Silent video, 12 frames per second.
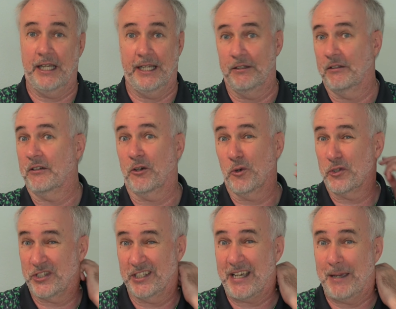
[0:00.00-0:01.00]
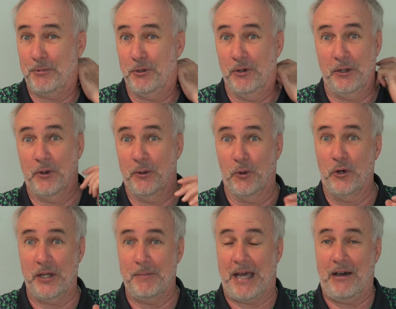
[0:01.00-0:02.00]
And of course, the type you really want to
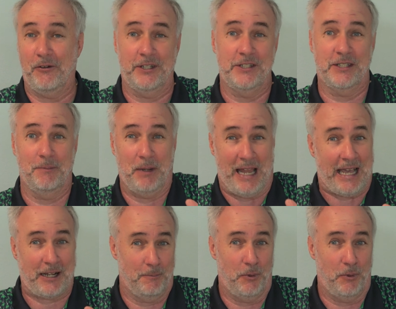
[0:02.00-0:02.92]
worry about is the black